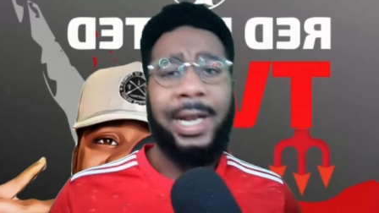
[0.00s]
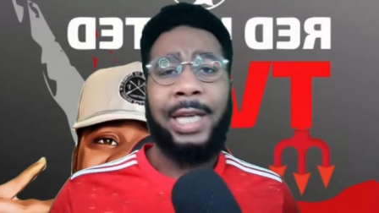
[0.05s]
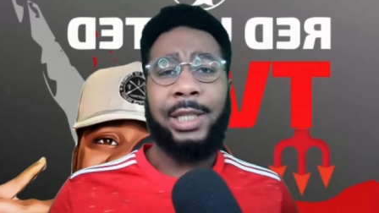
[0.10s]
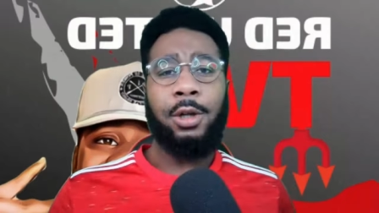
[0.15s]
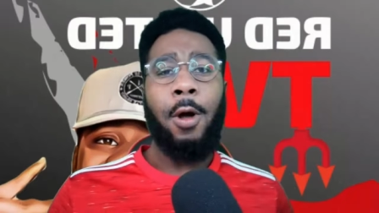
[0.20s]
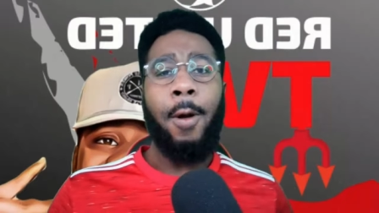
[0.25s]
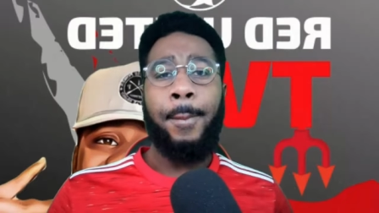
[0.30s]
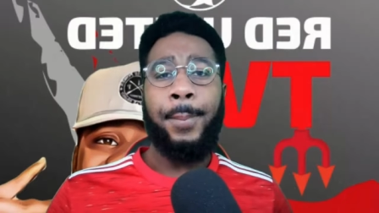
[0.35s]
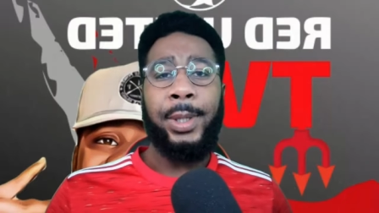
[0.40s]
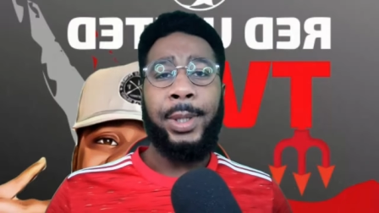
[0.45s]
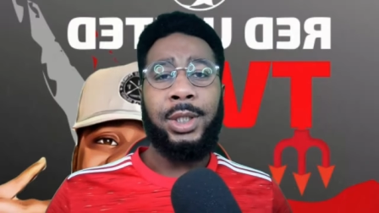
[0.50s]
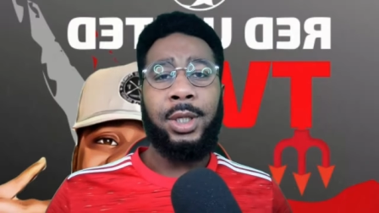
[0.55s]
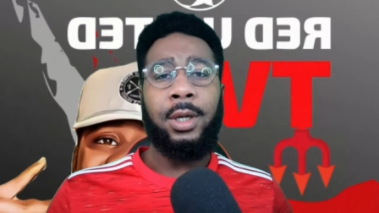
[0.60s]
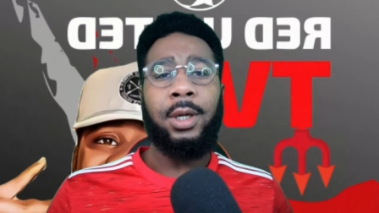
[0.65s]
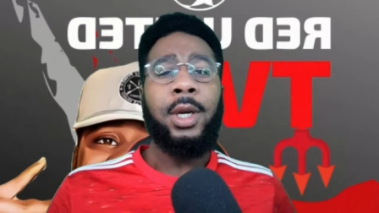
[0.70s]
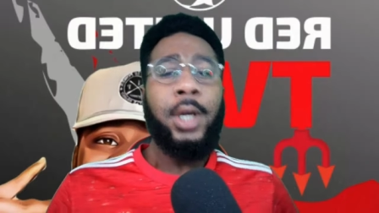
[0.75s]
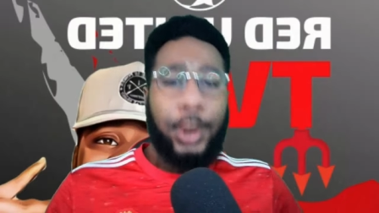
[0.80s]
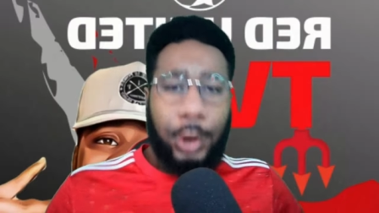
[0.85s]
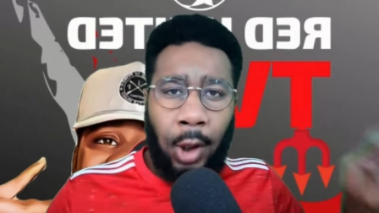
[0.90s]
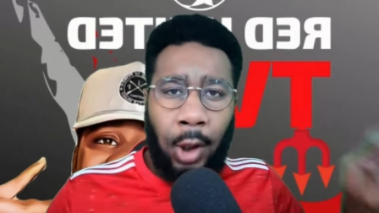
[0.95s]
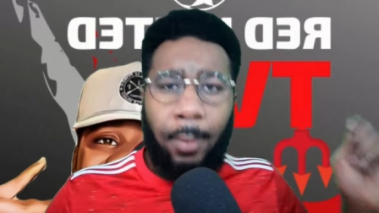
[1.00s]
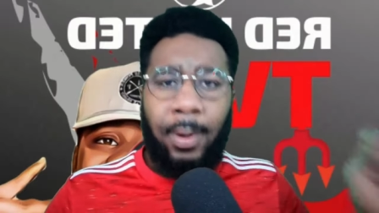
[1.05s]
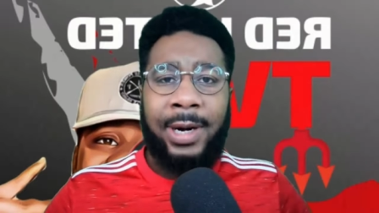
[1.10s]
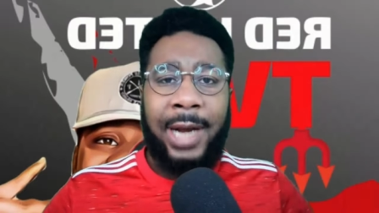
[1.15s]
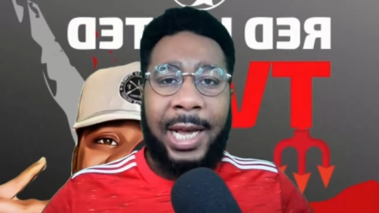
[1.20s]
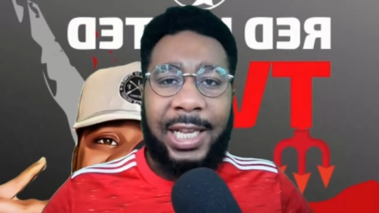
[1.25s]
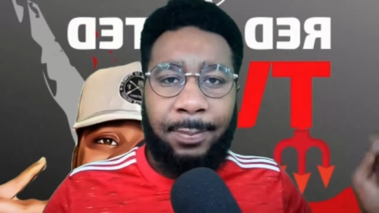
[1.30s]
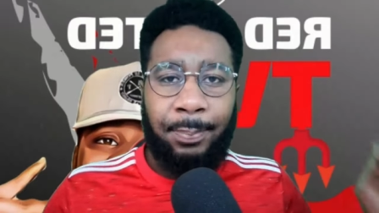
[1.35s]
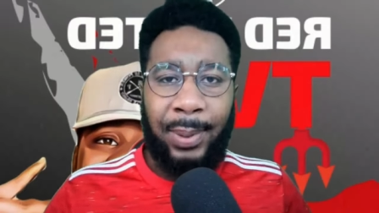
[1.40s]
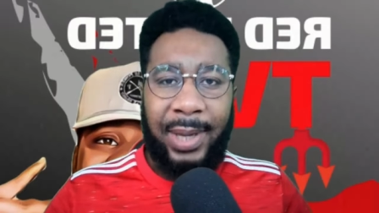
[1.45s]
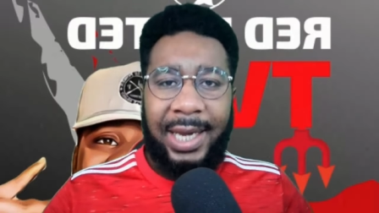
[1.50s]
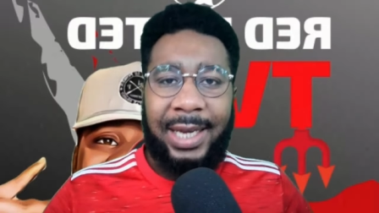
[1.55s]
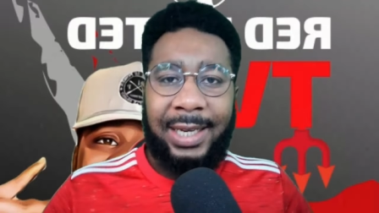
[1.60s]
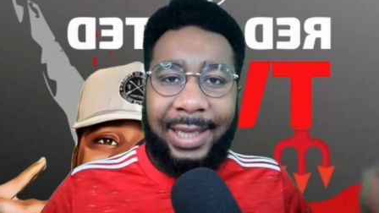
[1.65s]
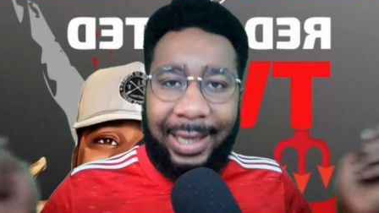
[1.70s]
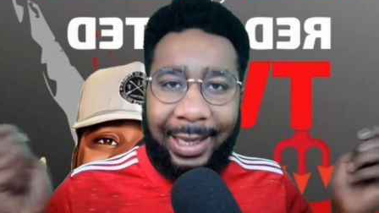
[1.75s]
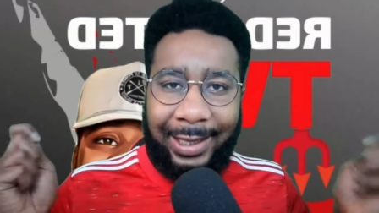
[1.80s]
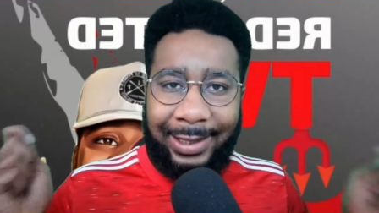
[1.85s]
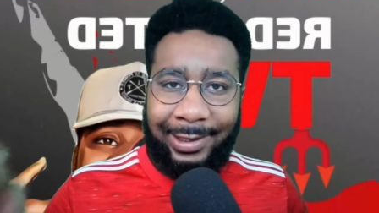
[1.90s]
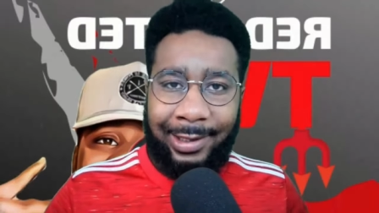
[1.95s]
that's competent, someone that's been
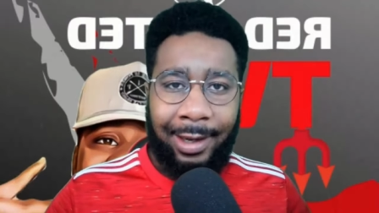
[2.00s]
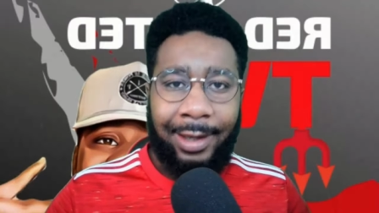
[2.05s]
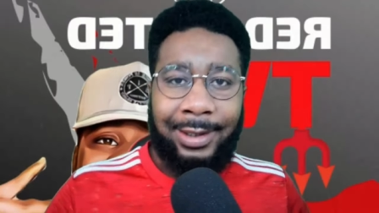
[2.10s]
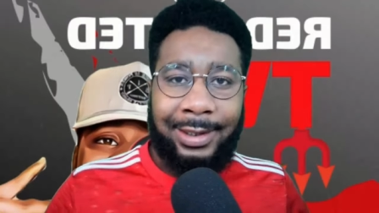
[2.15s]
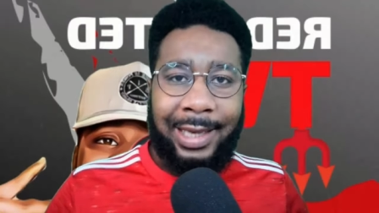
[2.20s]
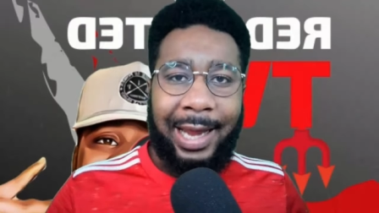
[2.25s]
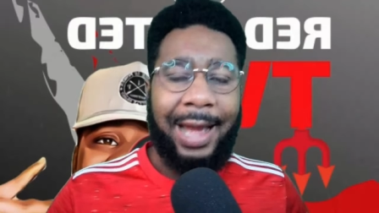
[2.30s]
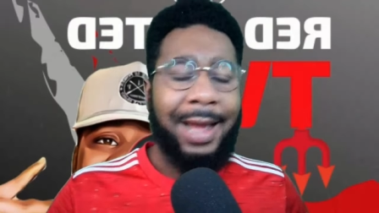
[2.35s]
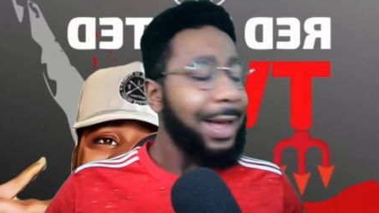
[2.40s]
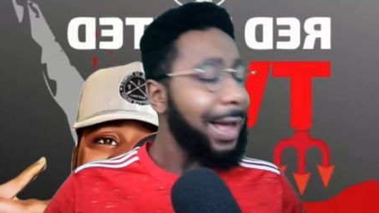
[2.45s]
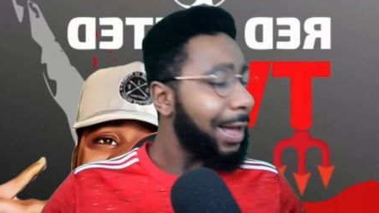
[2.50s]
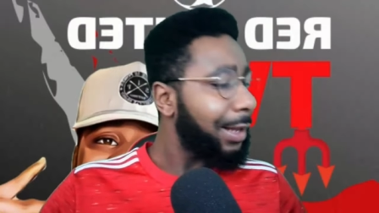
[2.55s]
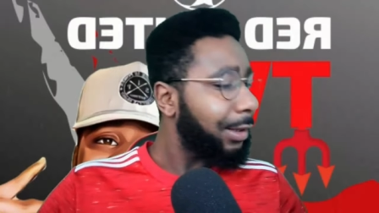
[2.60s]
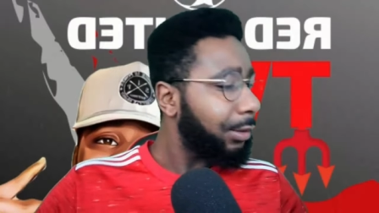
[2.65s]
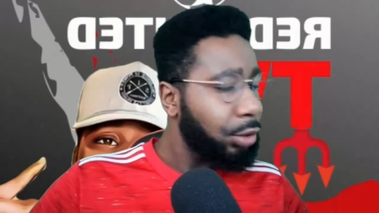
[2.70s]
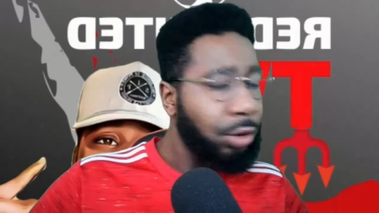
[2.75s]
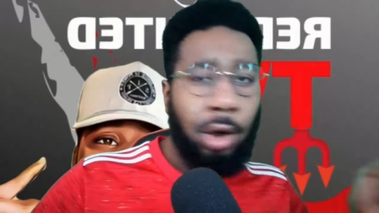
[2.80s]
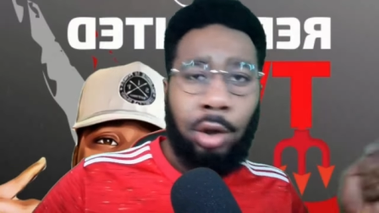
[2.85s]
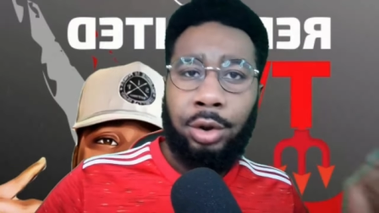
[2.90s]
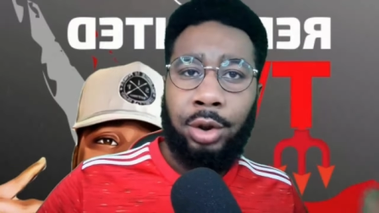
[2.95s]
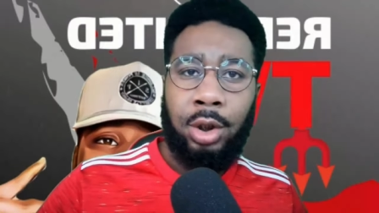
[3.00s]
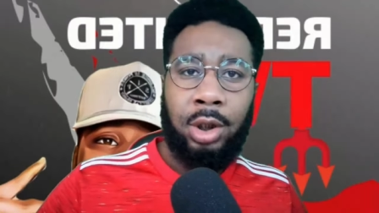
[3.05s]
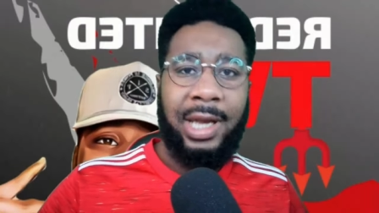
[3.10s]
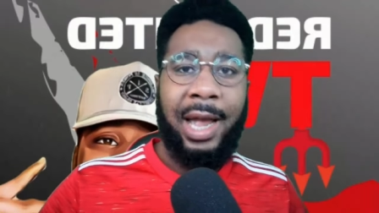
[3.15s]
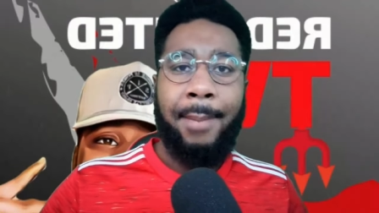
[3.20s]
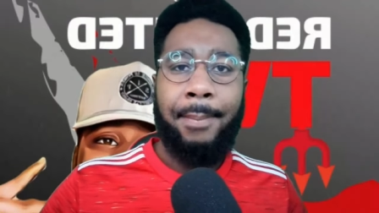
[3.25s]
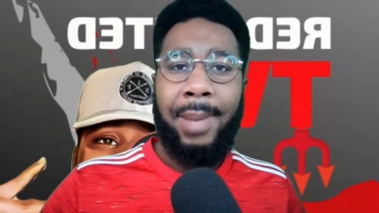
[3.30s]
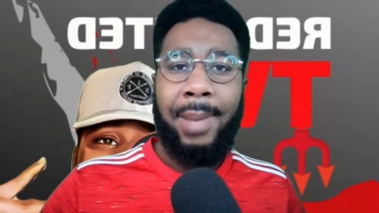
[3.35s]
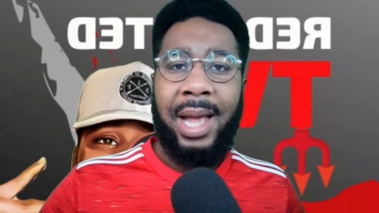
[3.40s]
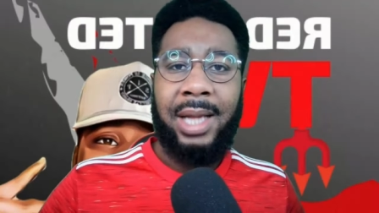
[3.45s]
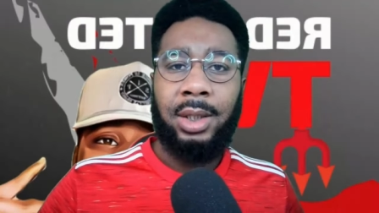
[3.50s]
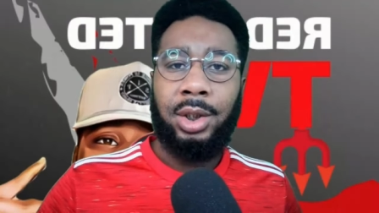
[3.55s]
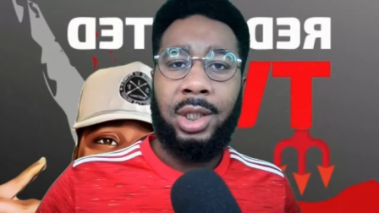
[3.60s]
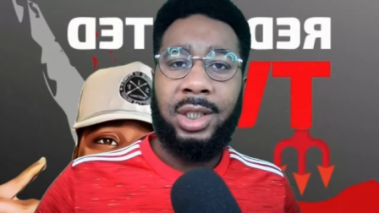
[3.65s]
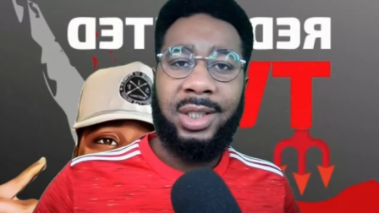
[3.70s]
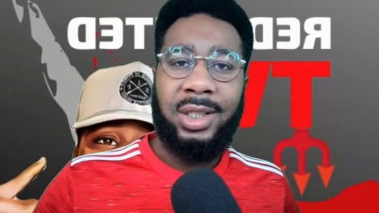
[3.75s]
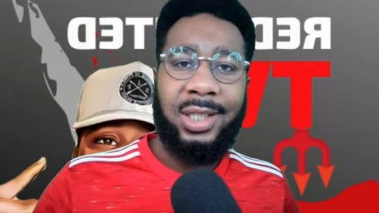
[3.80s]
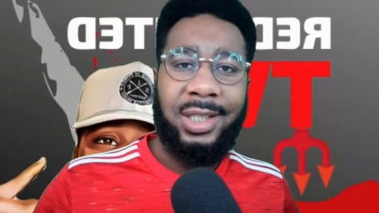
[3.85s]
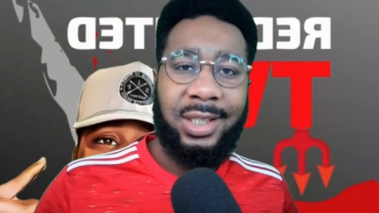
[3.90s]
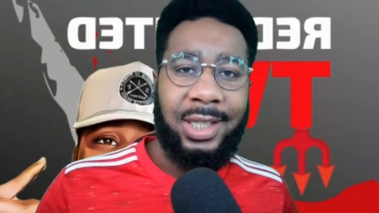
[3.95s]
there and done that, at, not just at
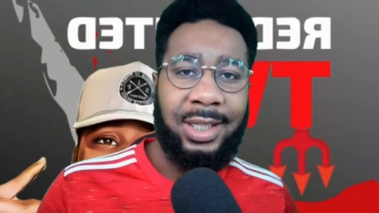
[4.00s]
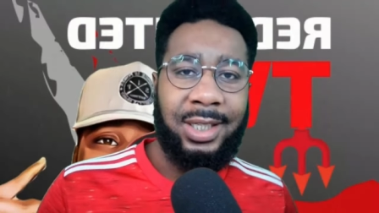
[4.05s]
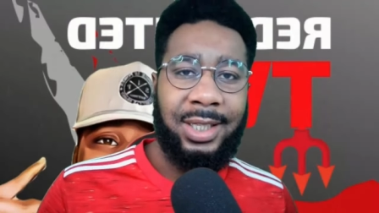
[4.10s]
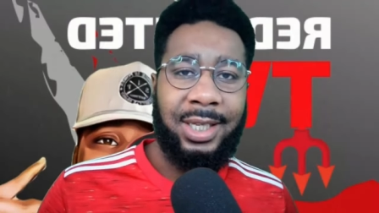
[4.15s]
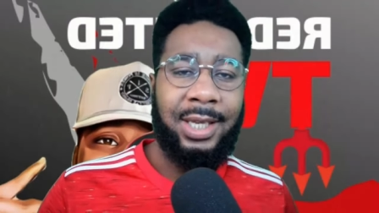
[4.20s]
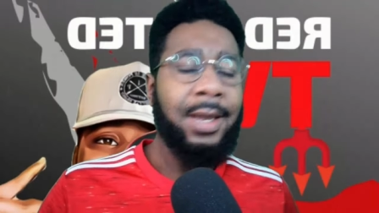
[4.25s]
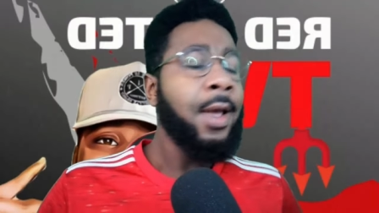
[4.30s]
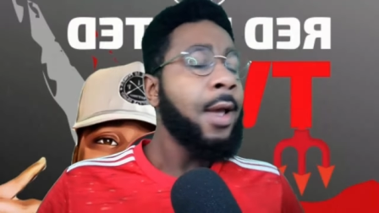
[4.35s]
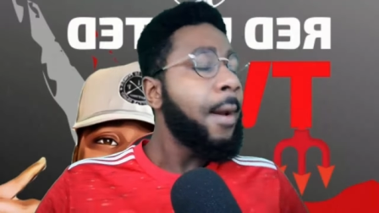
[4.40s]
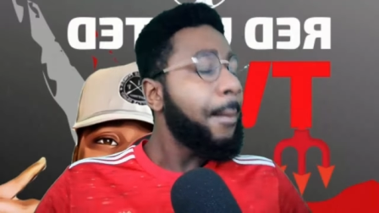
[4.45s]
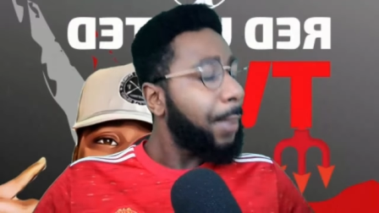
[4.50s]
Manchester City,